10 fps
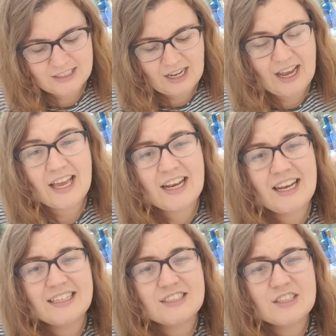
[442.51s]
to
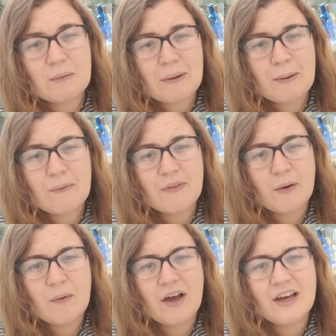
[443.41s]
listen to the people
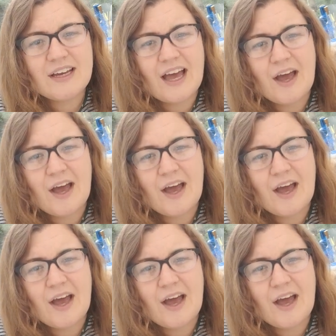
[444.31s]
that were